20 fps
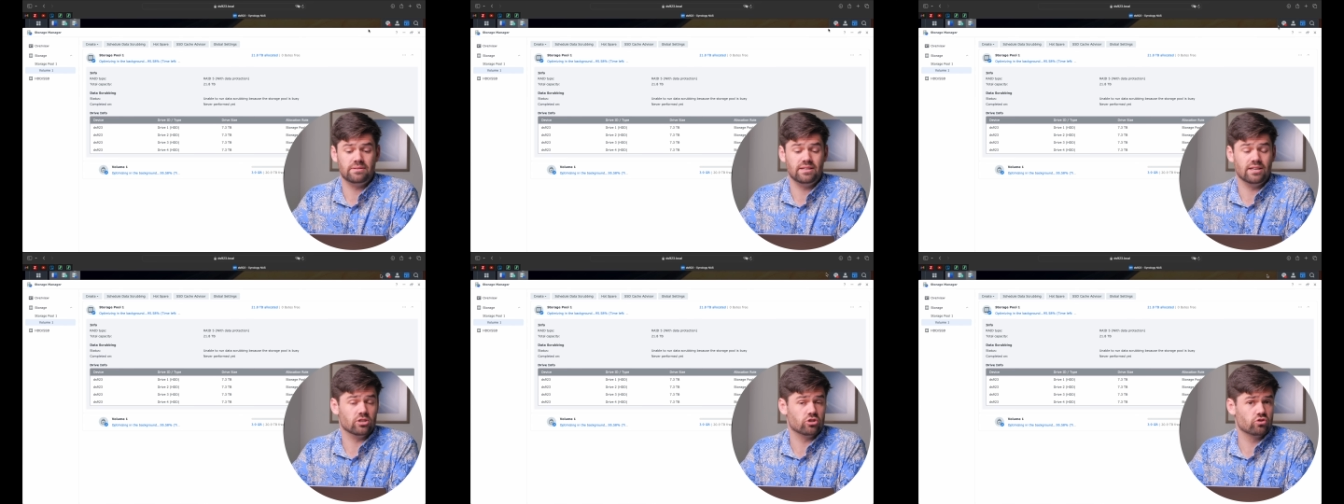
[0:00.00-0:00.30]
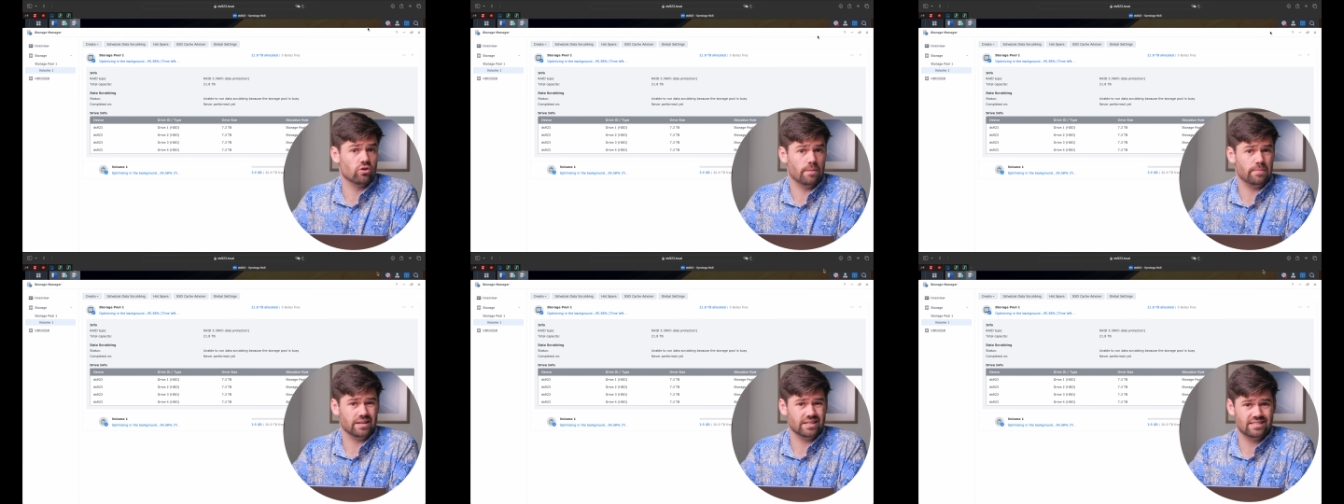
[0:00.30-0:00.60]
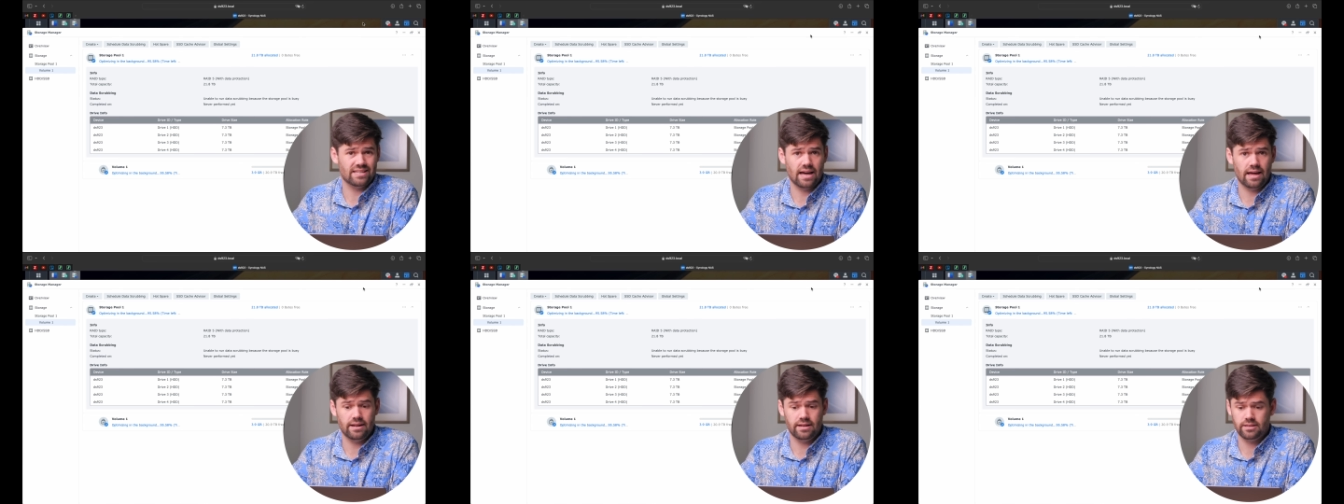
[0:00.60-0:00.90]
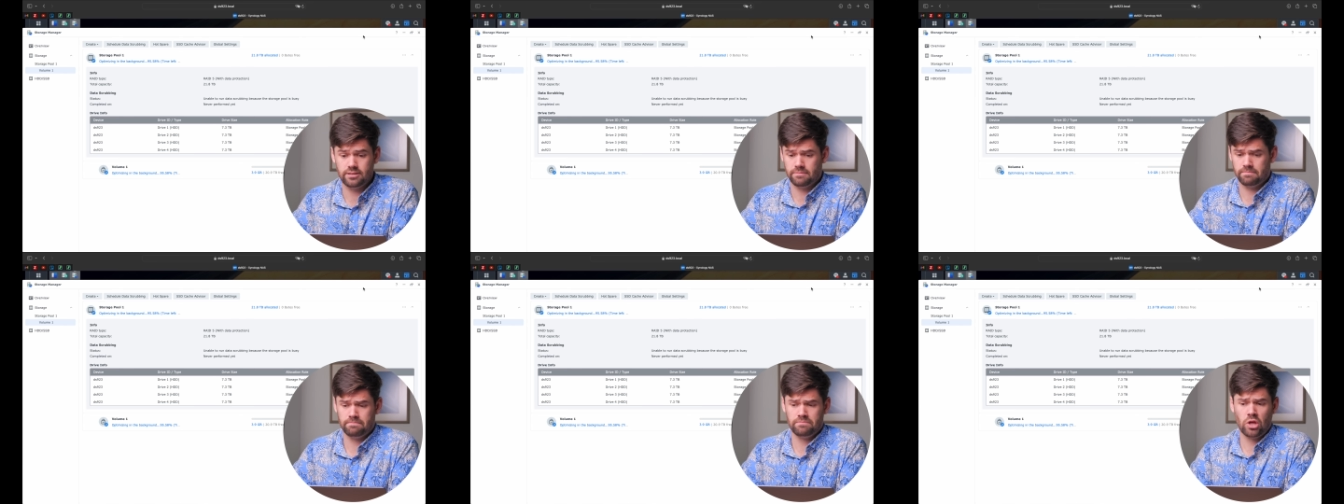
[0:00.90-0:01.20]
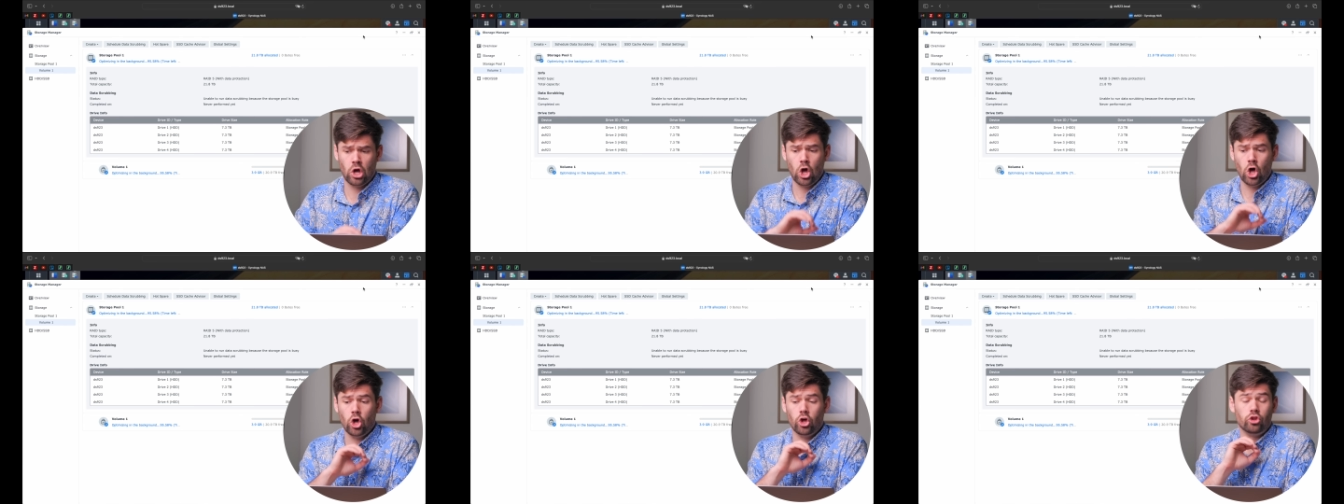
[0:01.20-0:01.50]
see a scrubbing status.
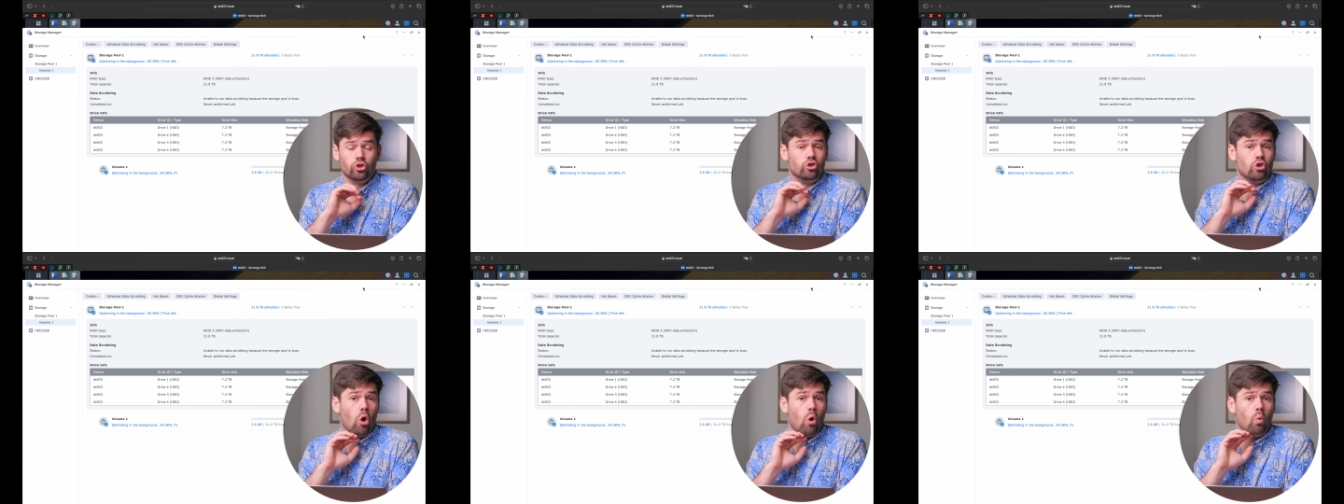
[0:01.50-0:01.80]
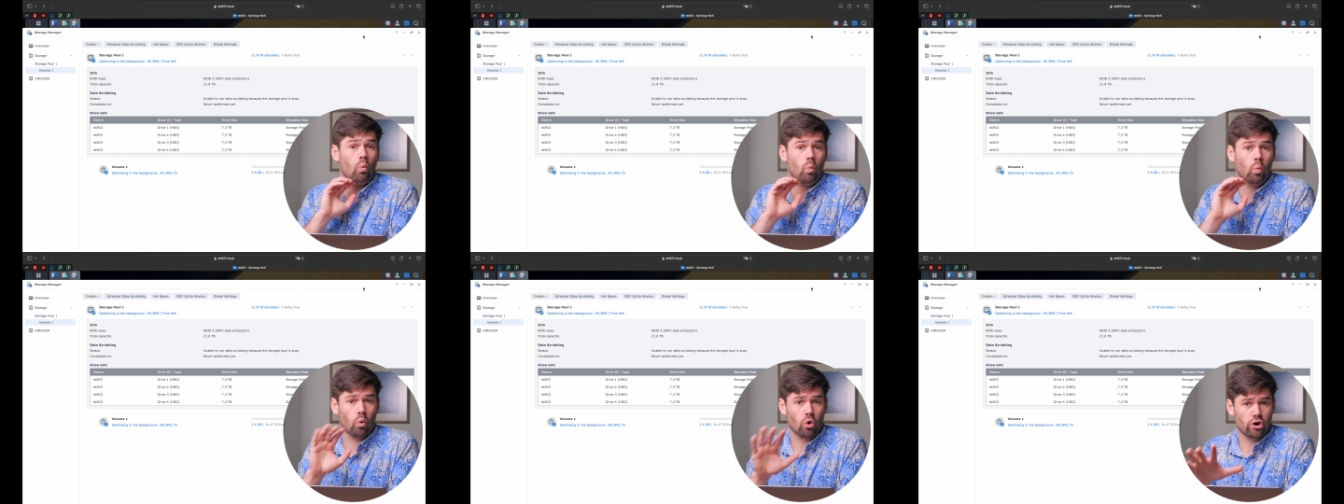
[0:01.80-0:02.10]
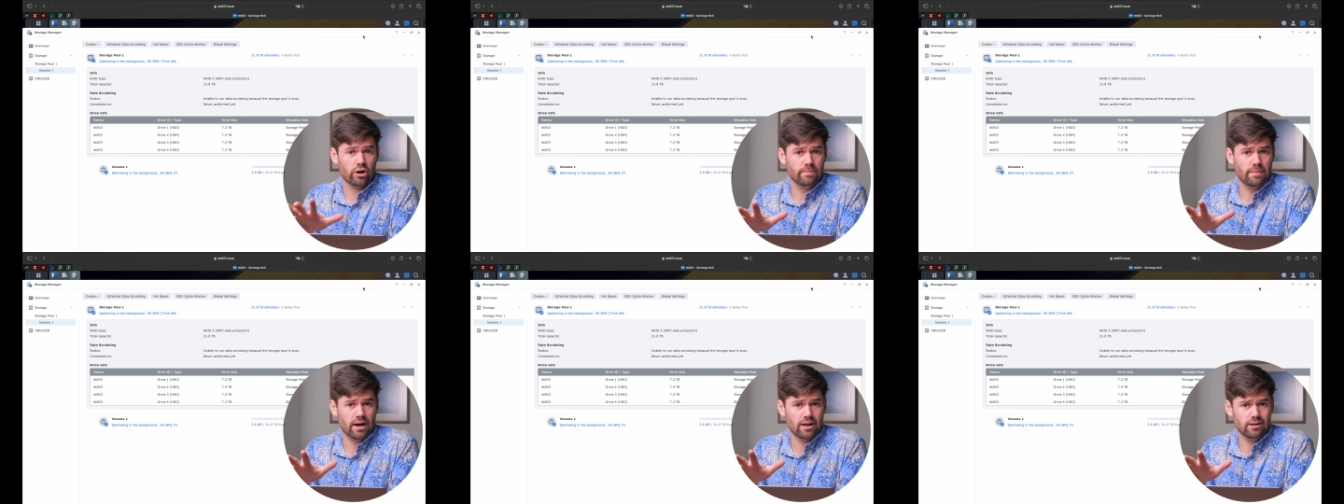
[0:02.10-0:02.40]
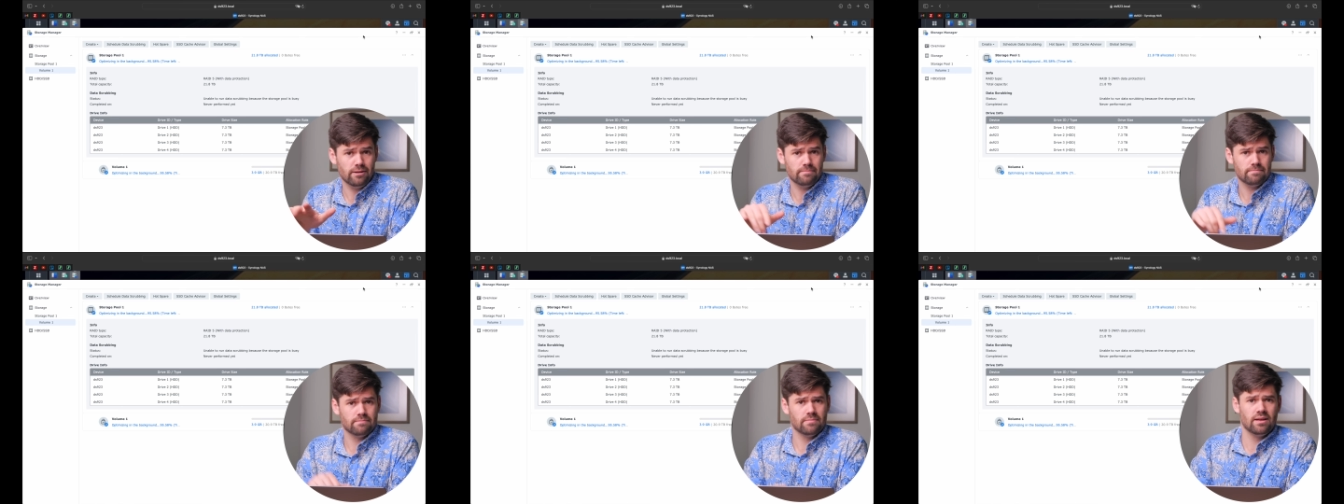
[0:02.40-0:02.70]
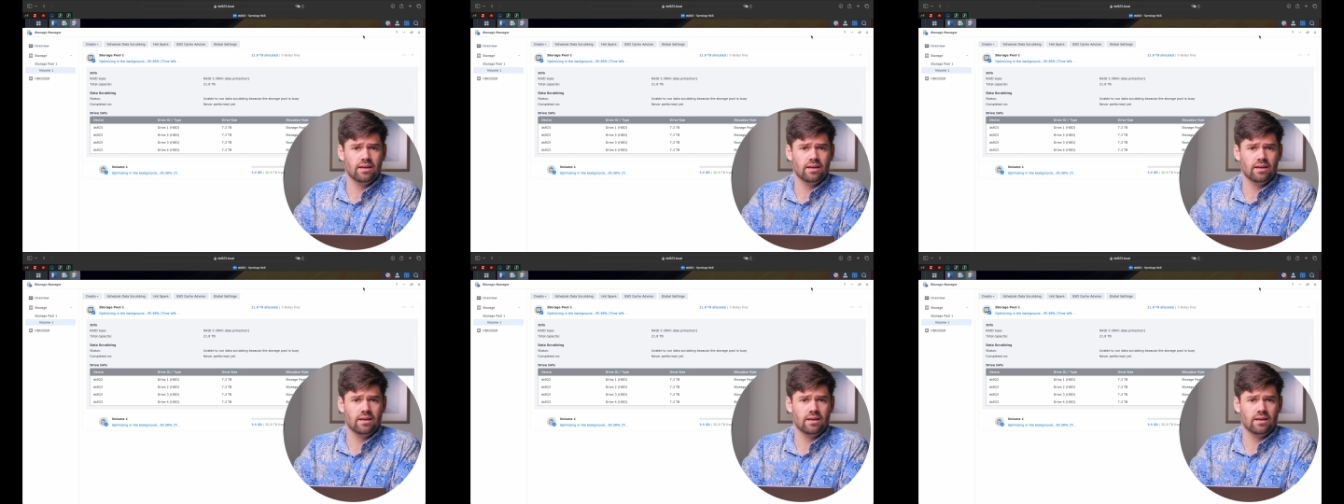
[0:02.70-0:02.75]
Don't worry about it.